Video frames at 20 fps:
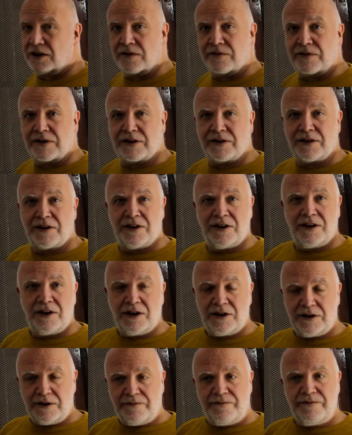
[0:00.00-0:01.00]
of it
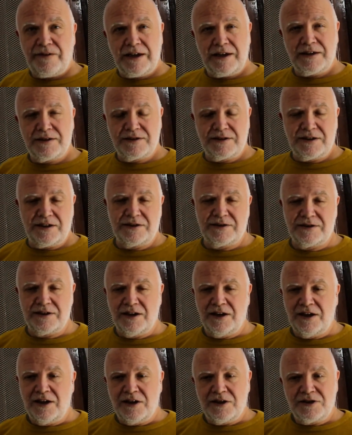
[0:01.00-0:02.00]
and the fierceness.
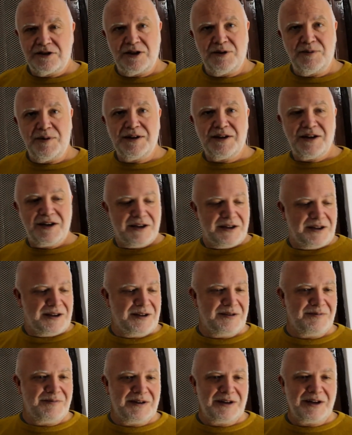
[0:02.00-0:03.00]
So when I
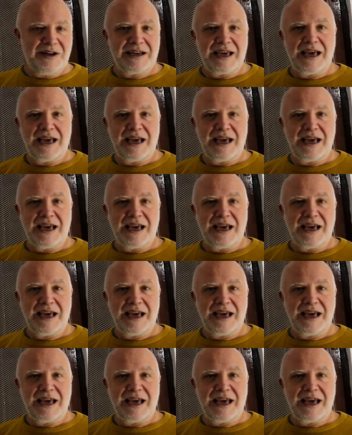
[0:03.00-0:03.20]
when I